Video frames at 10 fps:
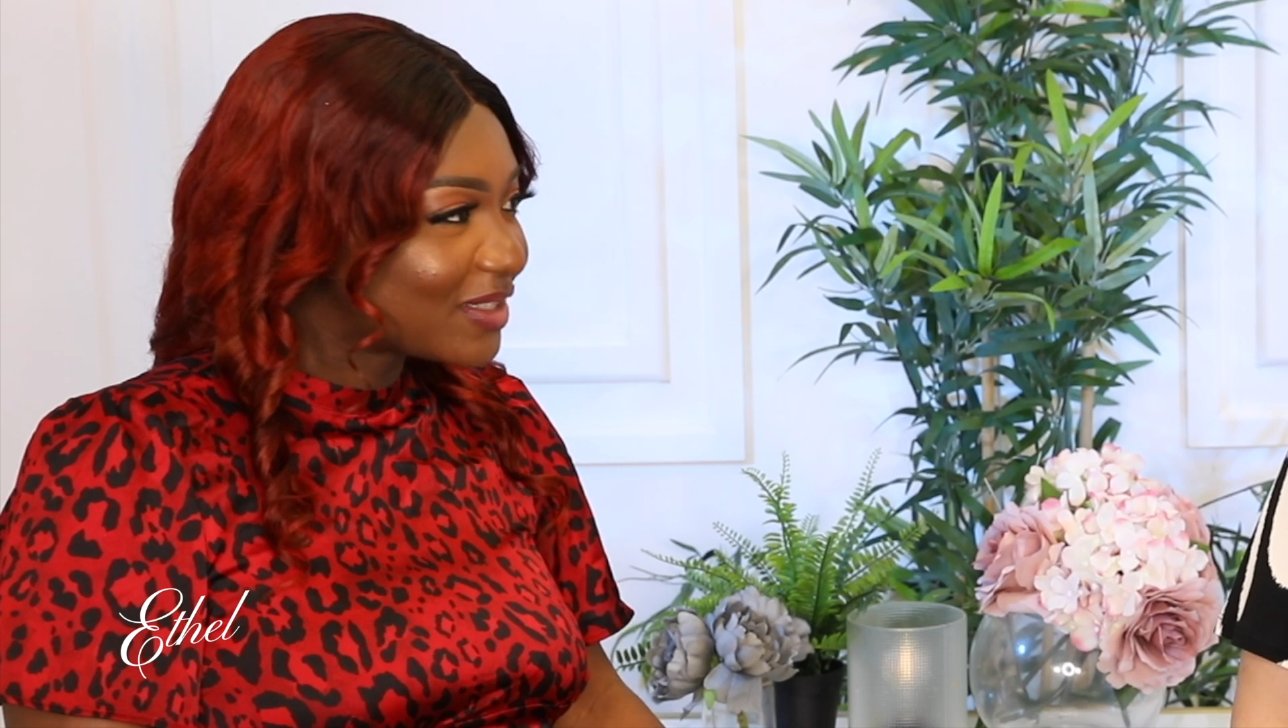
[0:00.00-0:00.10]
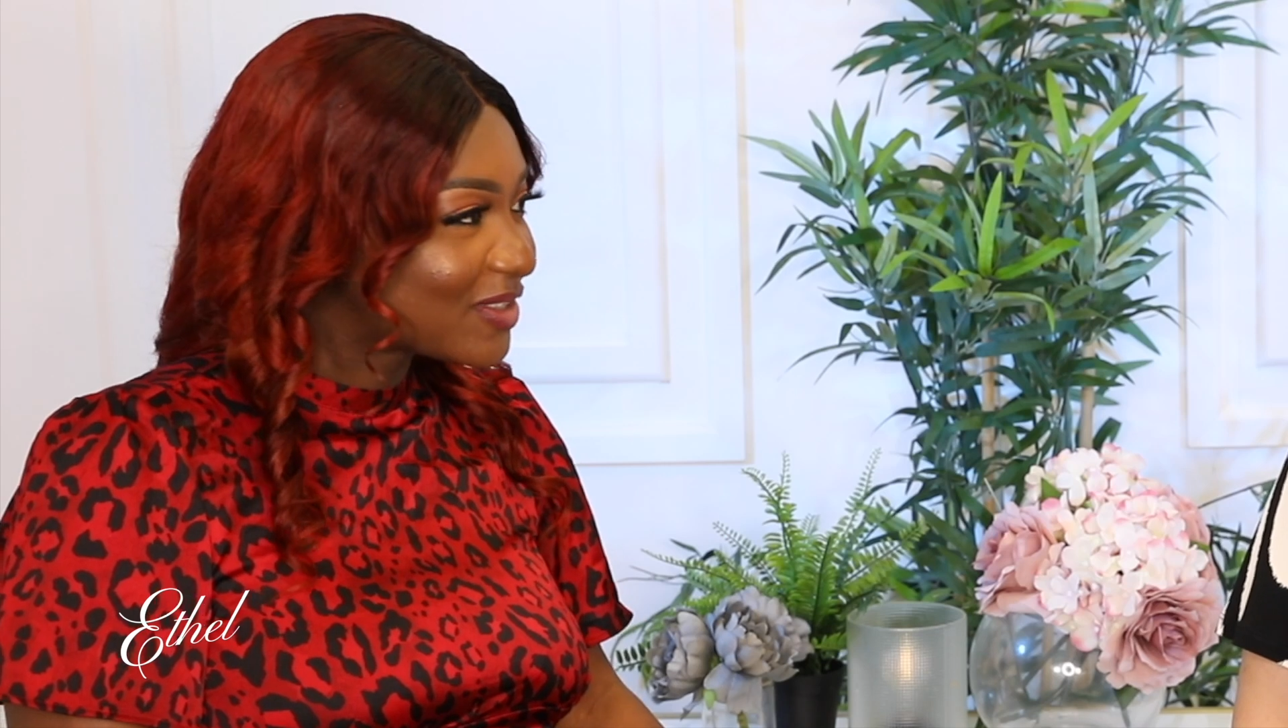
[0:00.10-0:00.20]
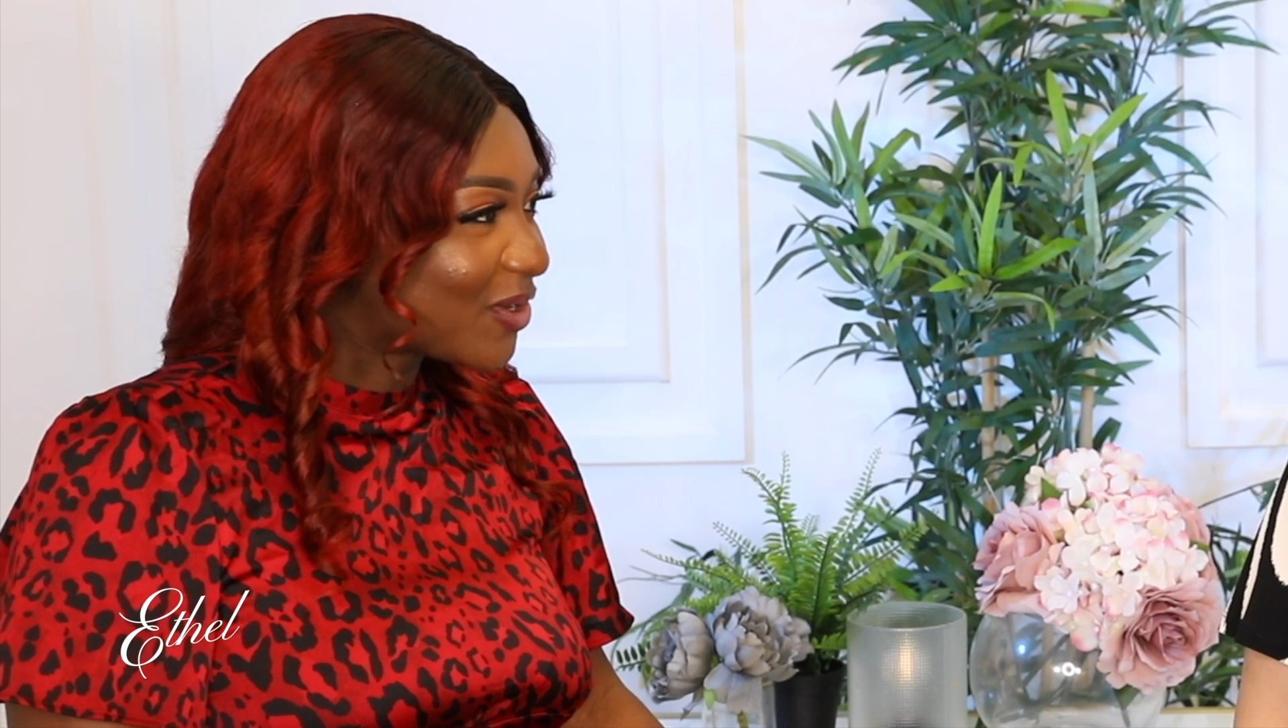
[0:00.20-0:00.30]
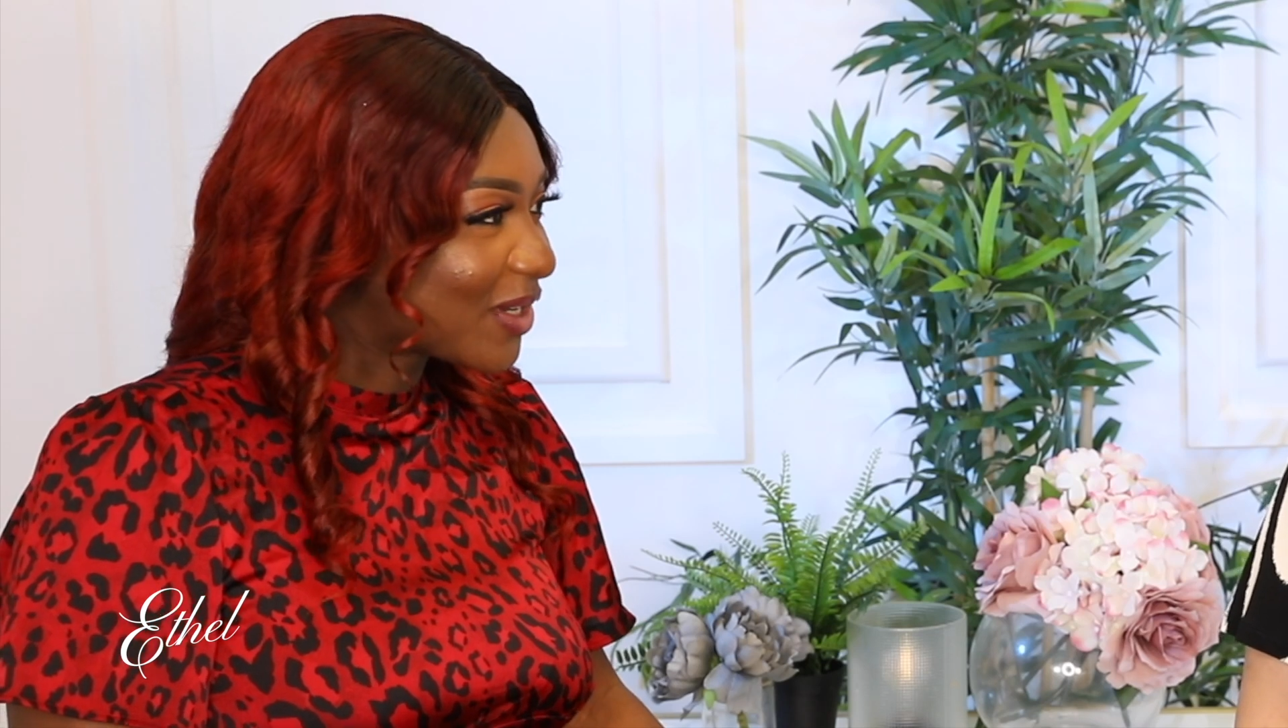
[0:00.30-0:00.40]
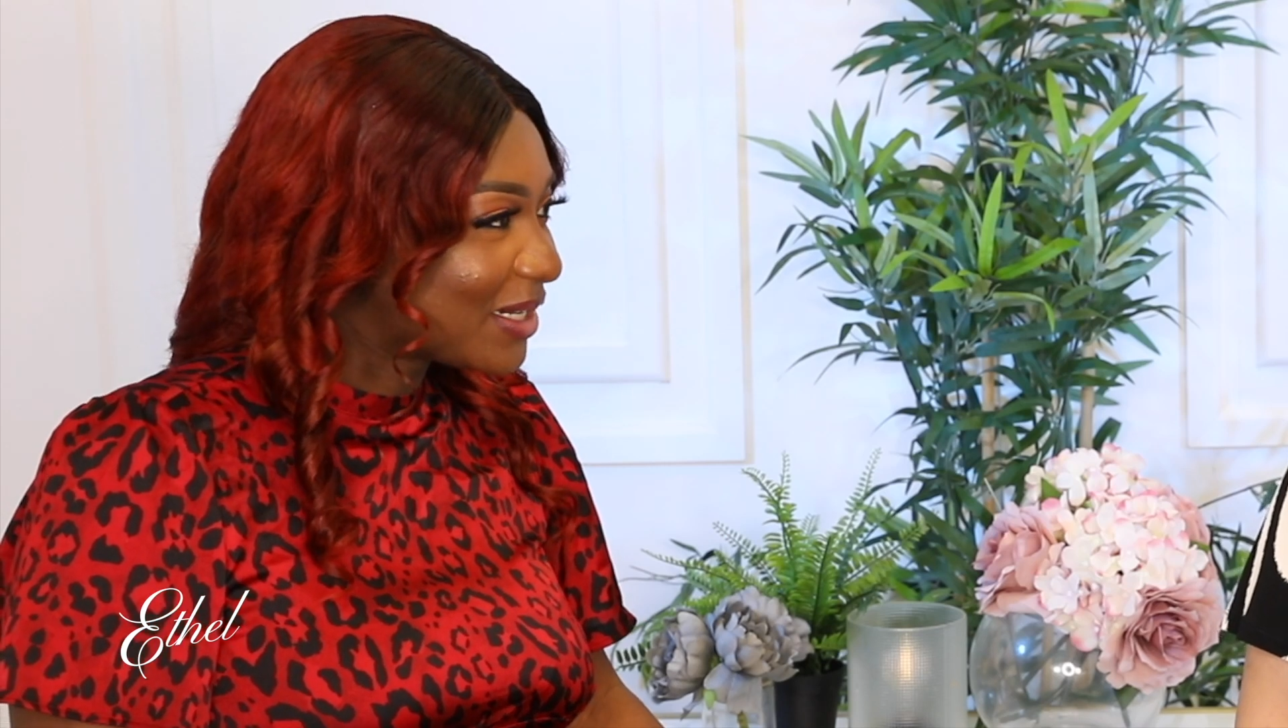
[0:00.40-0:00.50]

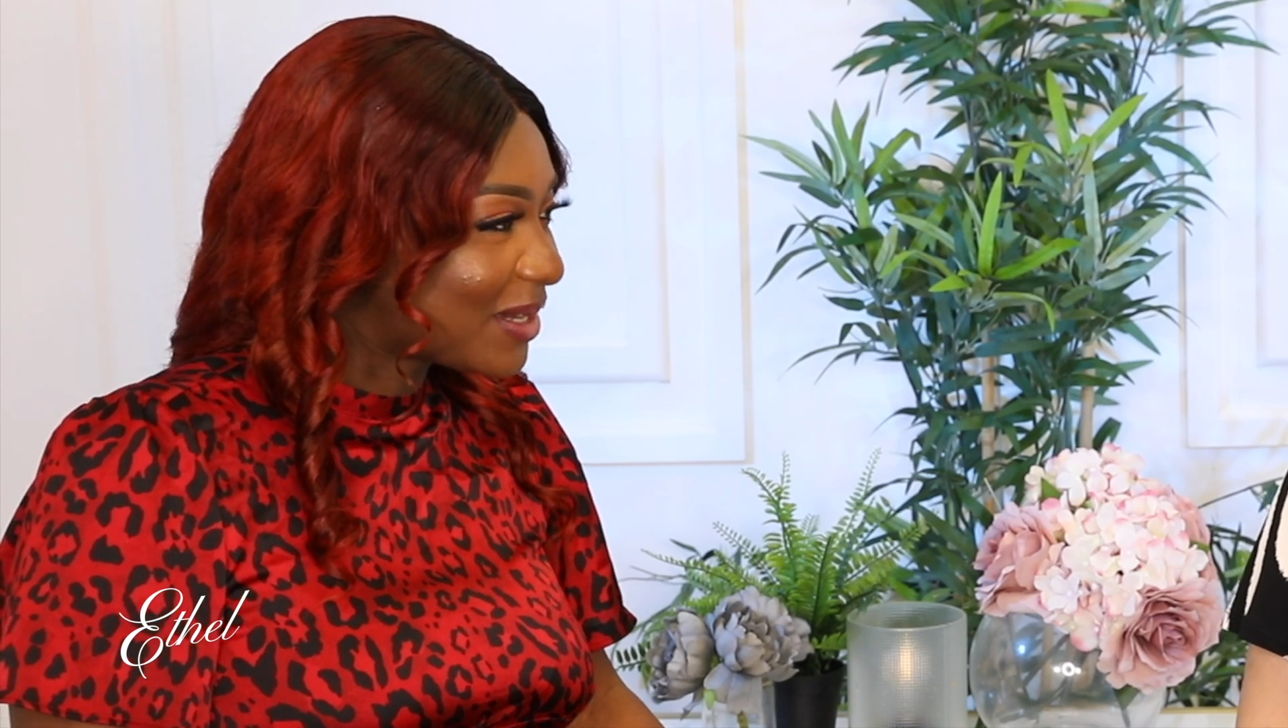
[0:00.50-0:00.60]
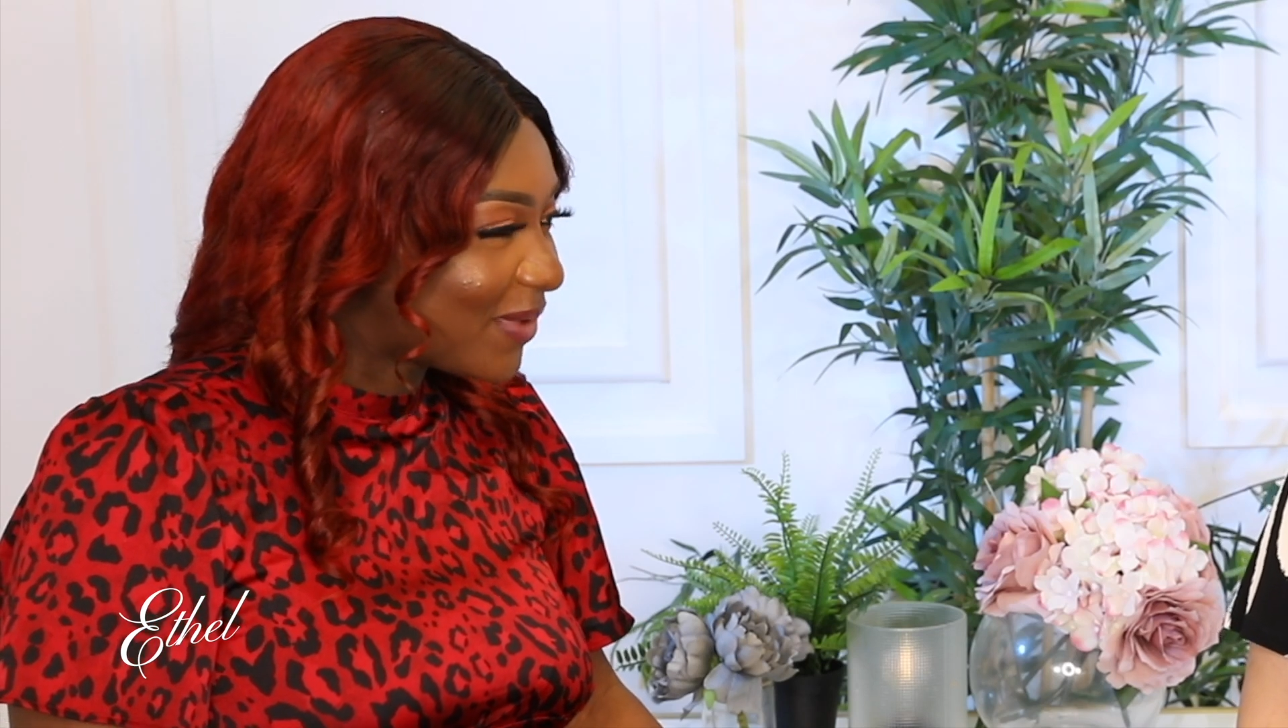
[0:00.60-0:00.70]
Talking